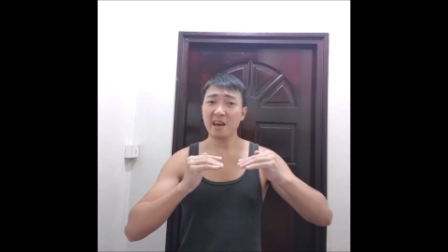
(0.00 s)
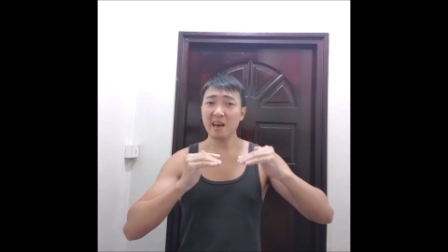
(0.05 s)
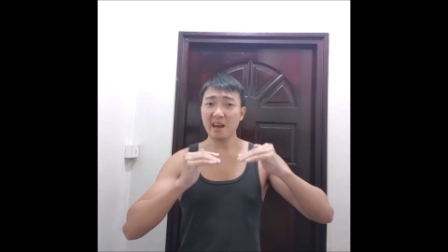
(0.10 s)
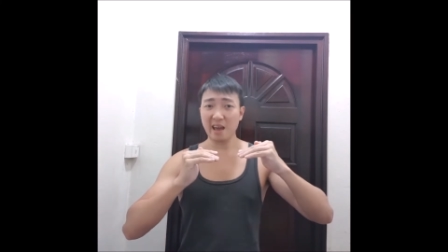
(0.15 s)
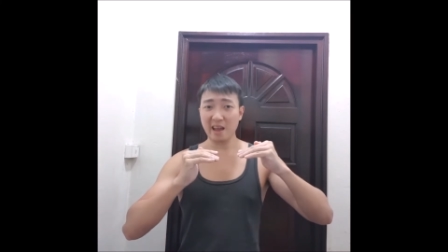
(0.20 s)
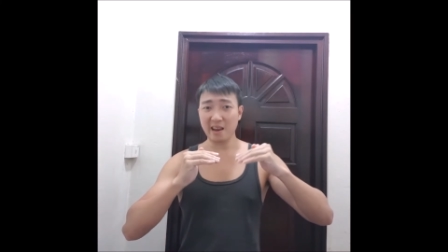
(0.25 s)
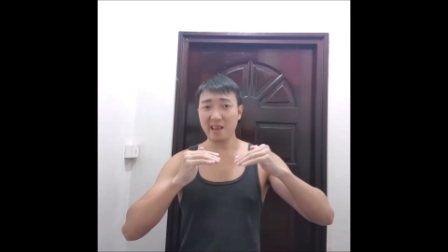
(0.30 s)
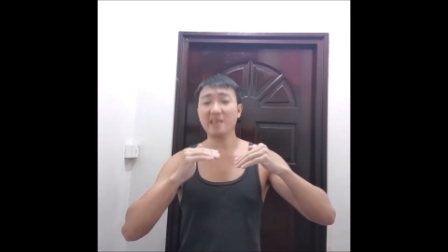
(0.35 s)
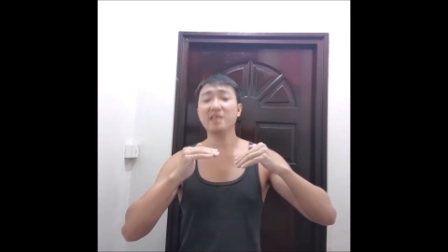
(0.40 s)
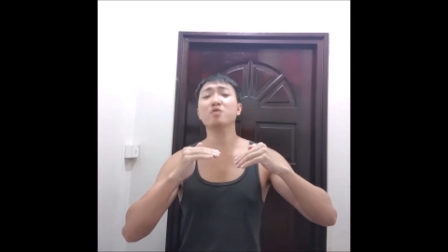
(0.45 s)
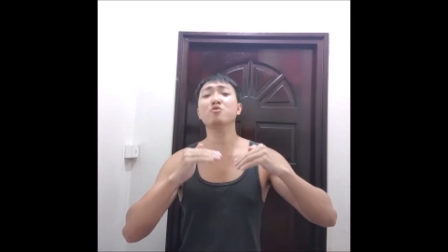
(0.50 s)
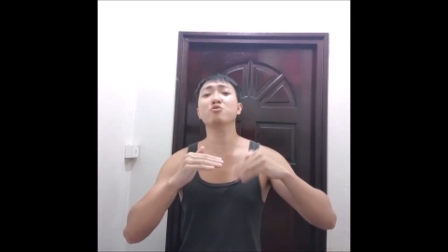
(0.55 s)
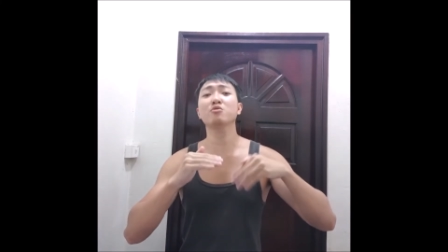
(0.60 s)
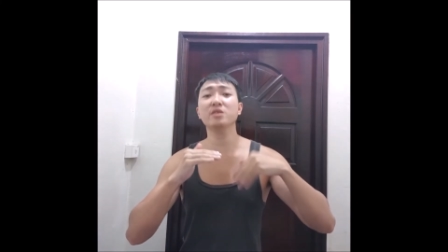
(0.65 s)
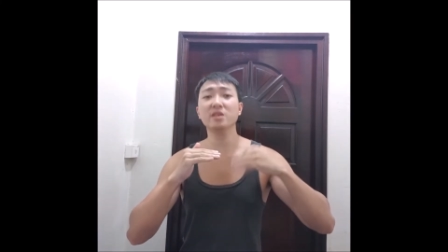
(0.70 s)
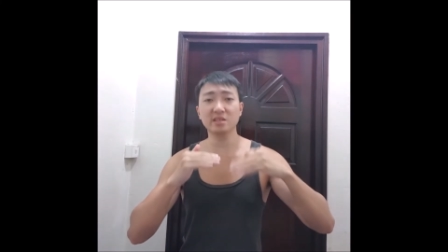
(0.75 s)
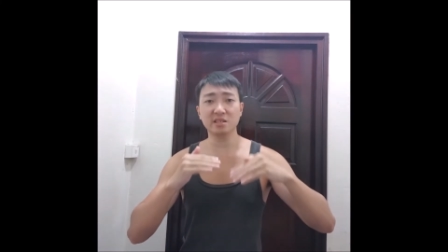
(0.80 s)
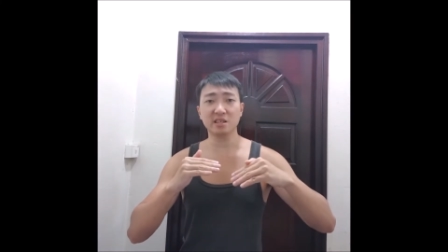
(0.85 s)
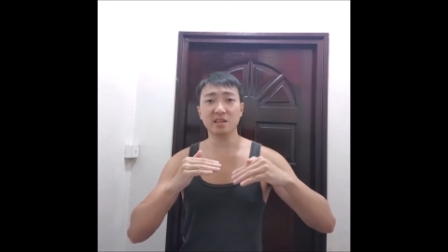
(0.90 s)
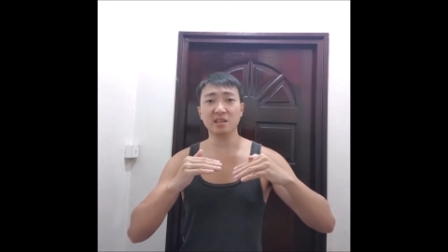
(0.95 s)
and
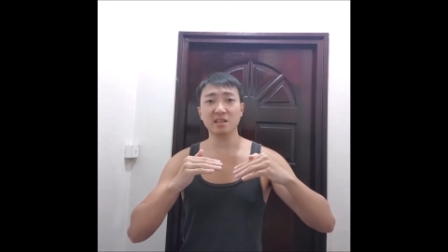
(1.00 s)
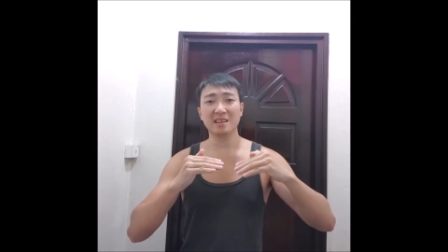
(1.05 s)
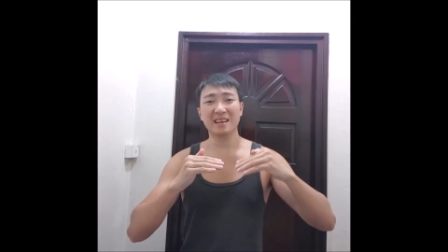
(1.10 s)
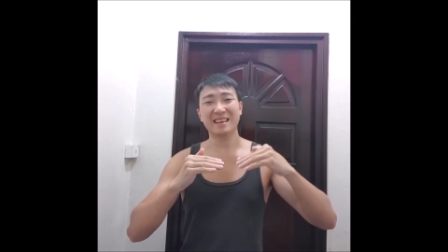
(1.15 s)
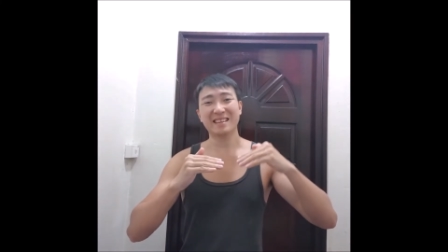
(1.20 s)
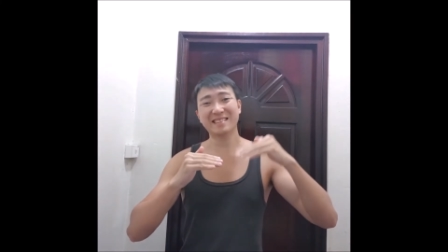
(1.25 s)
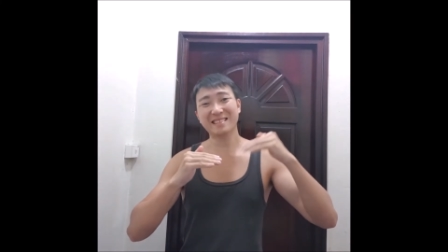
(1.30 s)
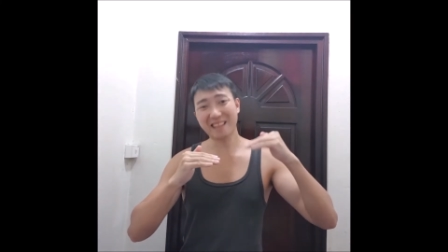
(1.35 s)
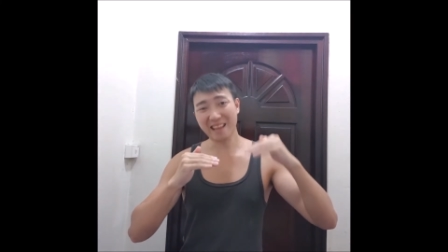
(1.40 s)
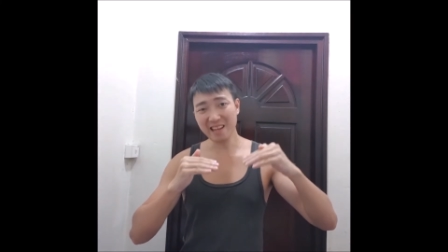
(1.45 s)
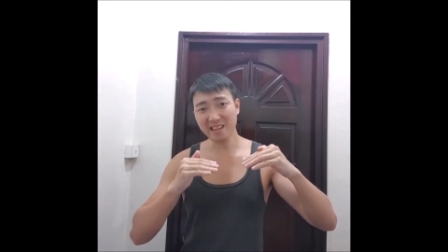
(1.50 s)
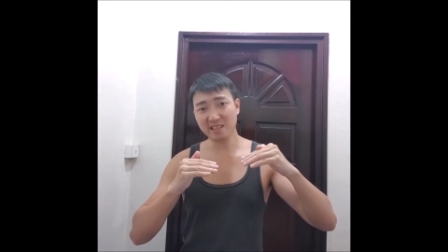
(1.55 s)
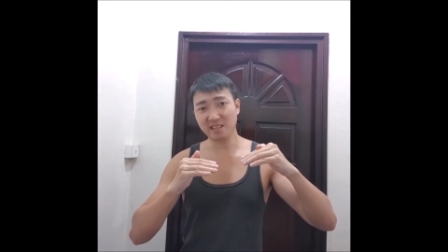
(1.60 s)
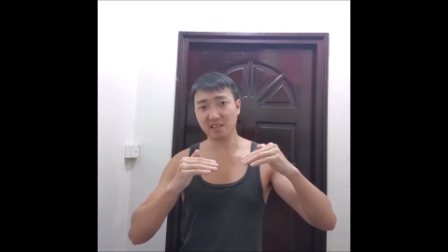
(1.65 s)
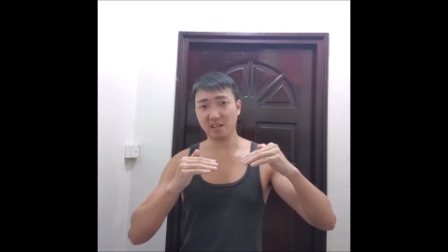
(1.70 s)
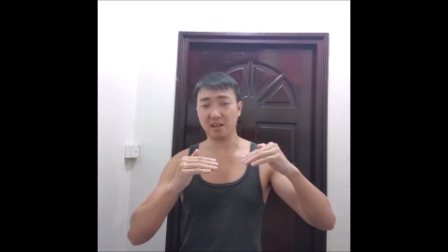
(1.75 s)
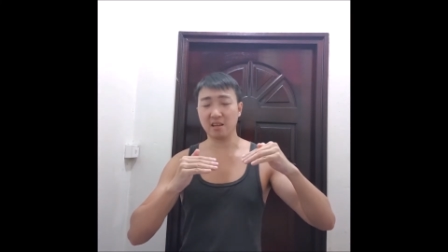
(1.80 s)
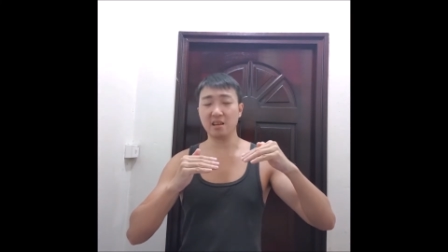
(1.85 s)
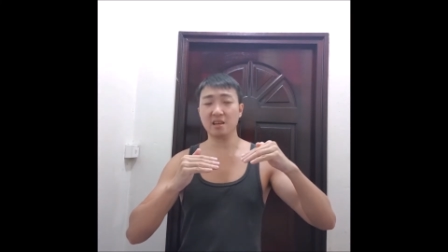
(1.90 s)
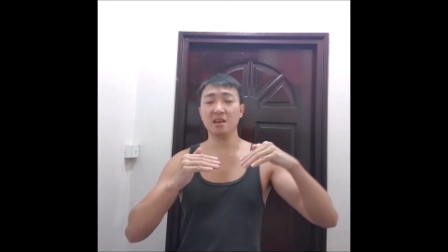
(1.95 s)
increase it
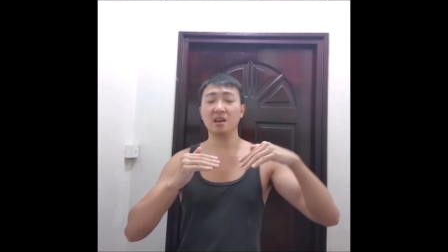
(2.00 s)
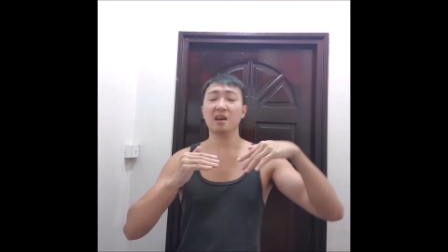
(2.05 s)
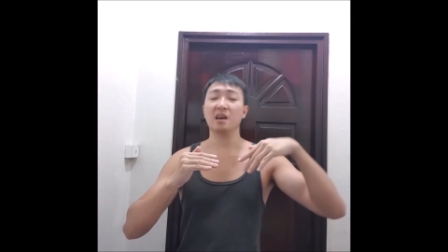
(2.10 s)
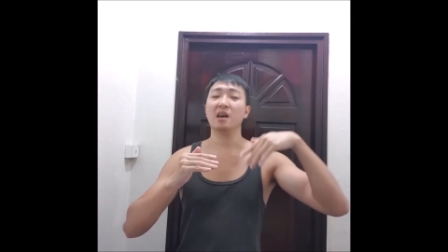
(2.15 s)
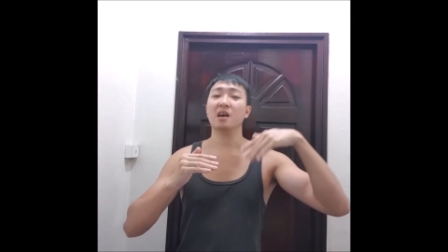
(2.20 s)
slightly